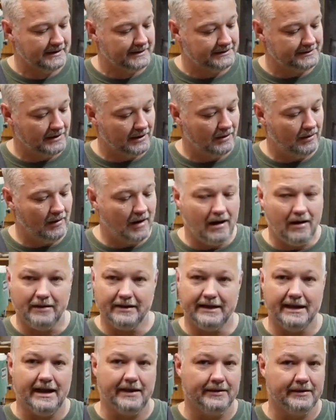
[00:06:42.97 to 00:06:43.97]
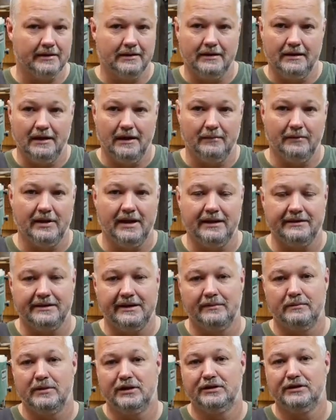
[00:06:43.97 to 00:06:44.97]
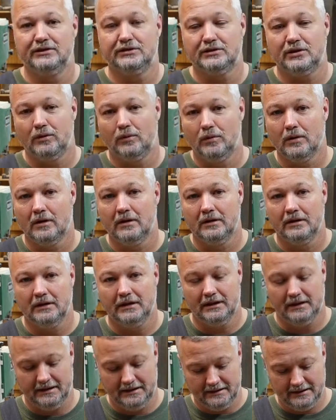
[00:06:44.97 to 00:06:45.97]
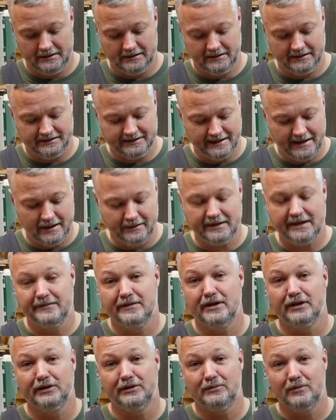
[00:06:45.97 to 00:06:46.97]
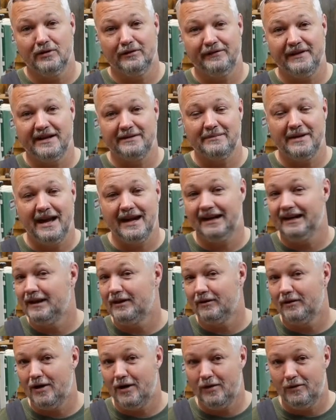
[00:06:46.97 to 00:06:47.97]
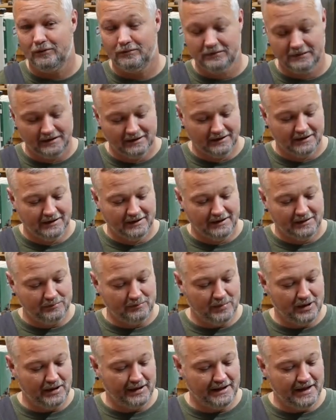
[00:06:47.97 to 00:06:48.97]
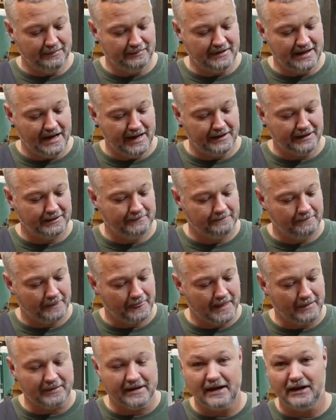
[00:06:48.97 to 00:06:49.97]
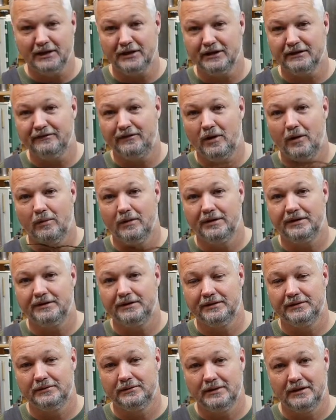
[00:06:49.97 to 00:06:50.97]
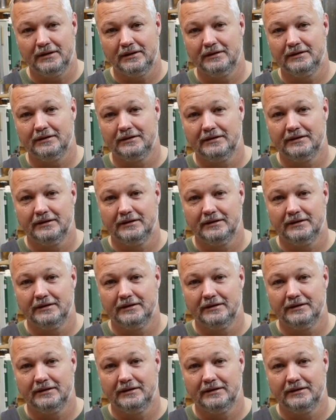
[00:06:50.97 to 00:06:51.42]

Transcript: So altogether, I'm gonna have to give them a good score. Uh, like I said, I'll give you a little more feedback later on, but I'm kind of I'm kind of looking forward to uh,